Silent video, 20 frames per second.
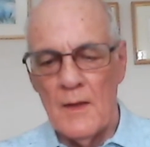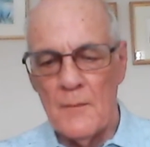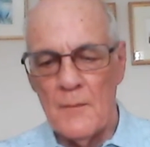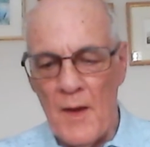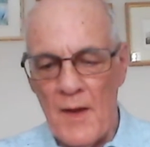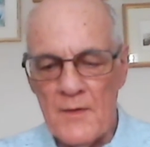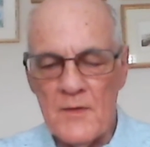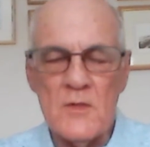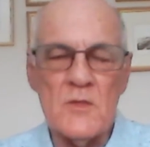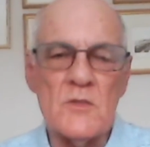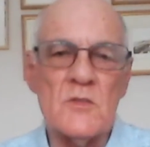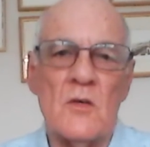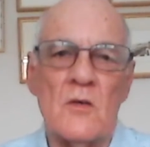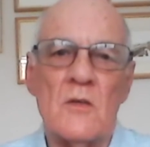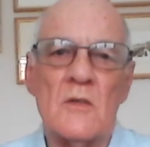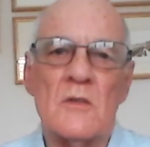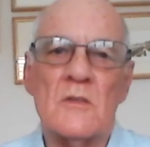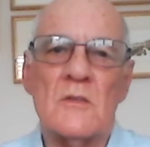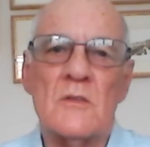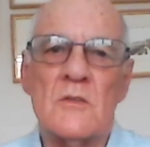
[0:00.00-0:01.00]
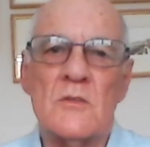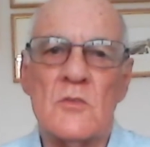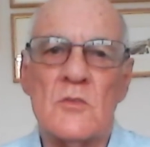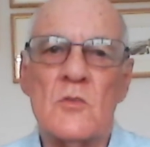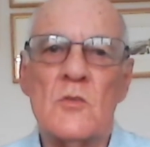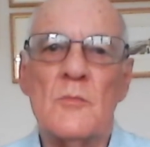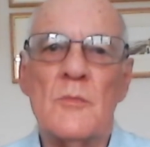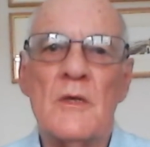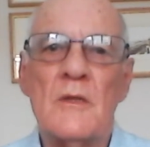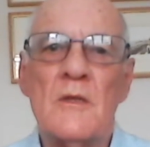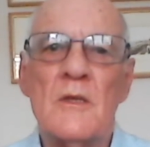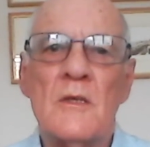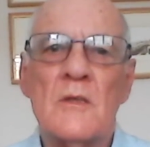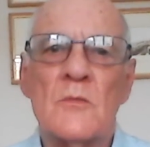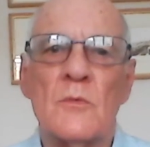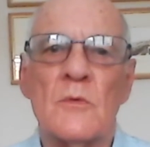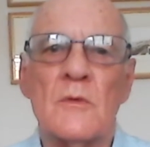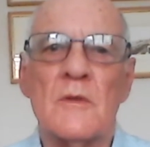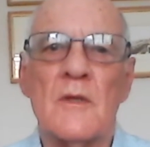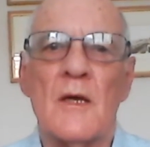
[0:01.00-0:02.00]
The band and songsters Zoom
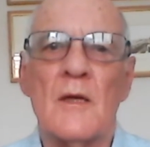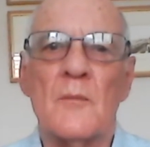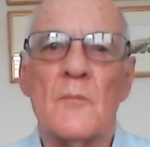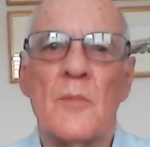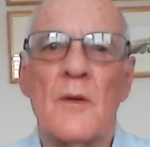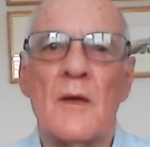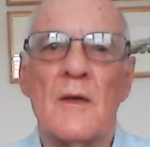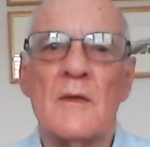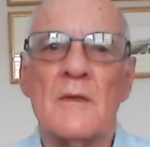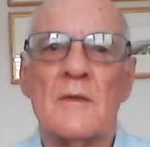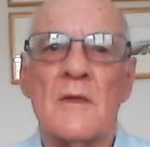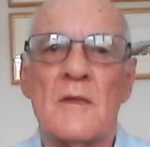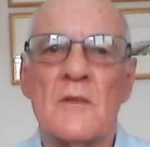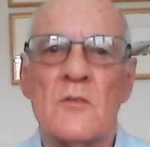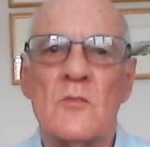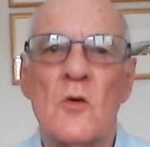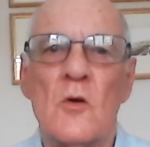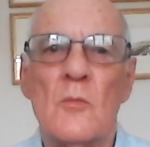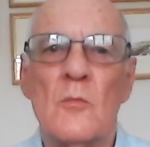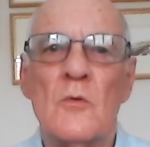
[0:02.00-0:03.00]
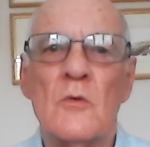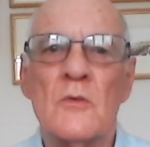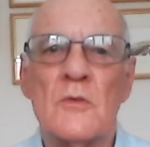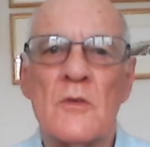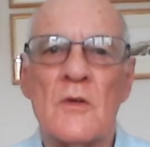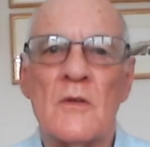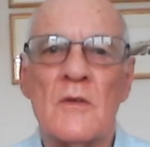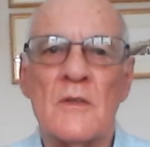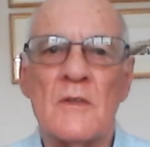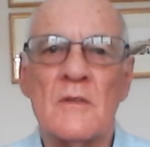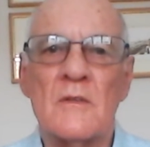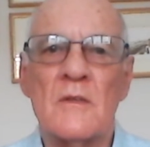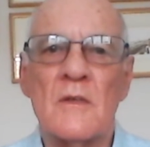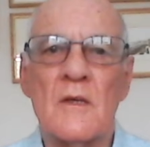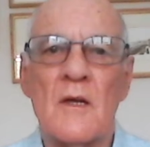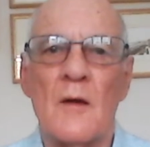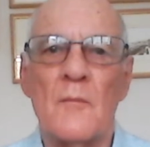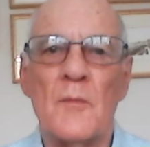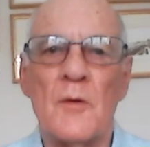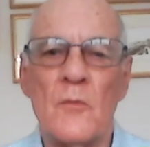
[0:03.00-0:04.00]
meetings will take place as normal during this
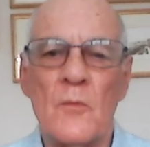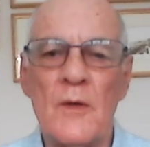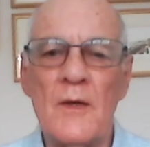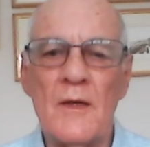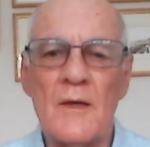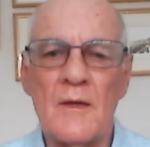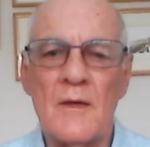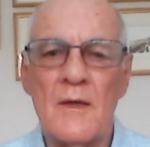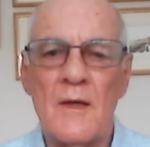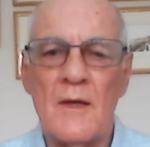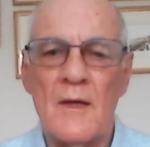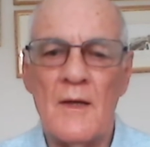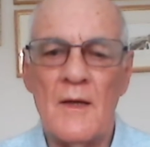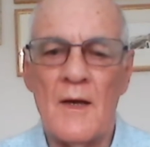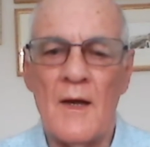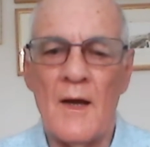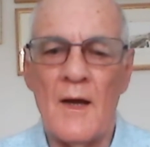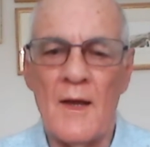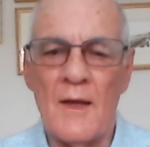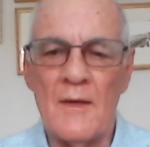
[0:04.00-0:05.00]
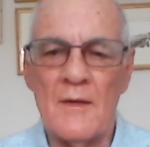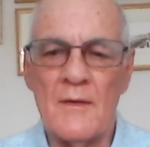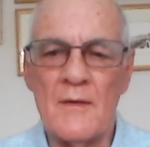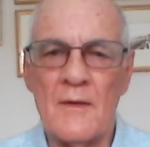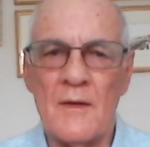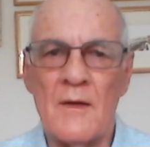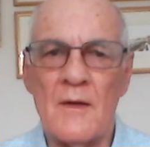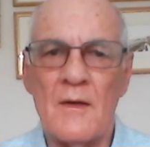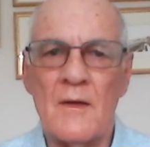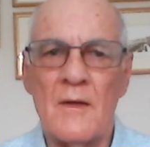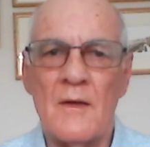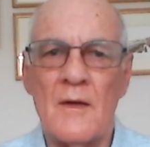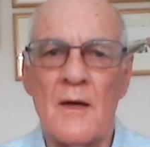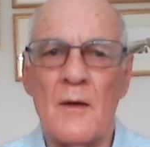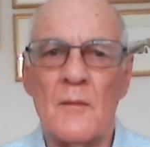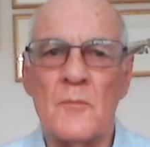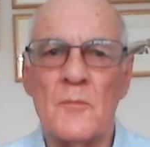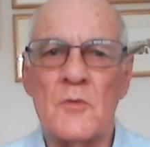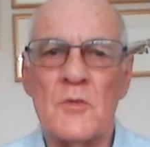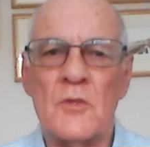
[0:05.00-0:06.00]
coming week, and
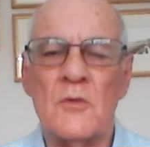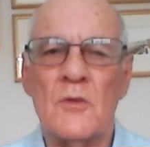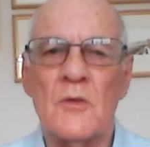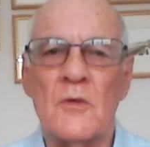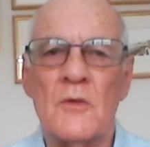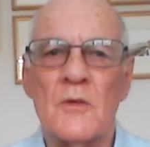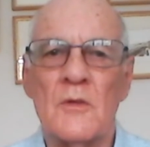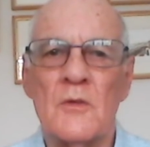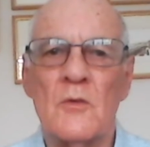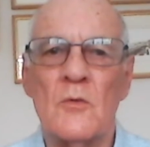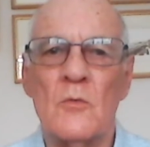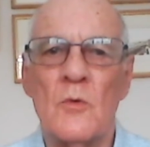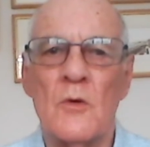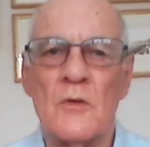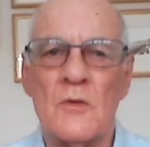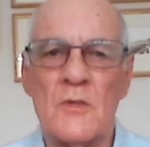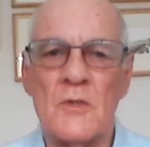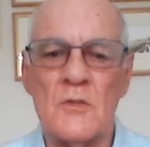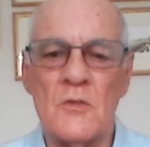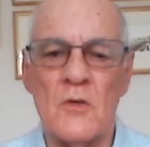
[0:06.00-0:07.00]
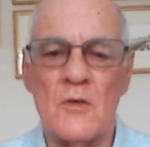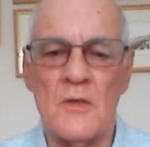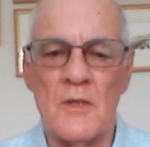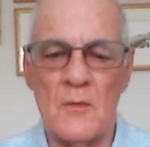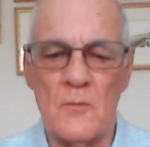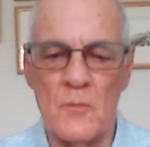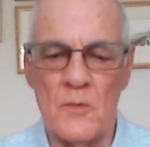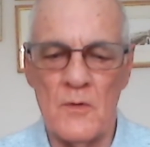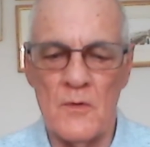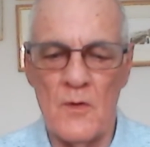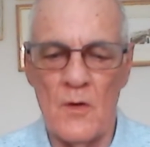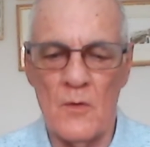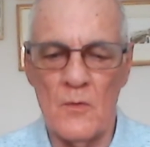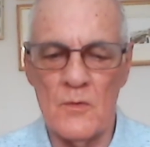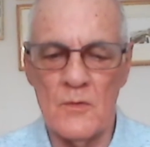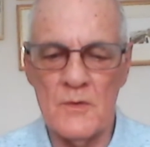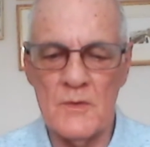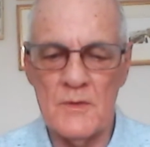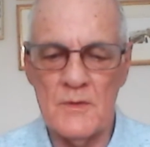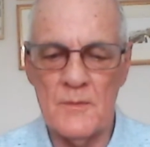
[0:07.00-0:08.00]
I'm sure you'll want to join in with
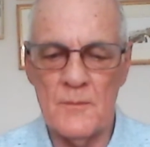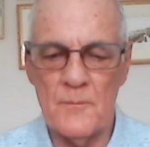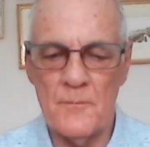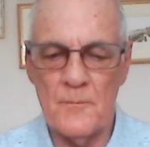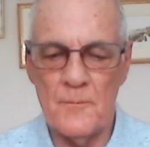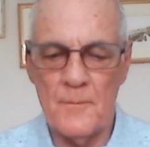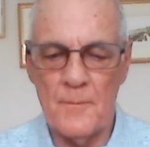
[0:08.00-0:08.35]
those.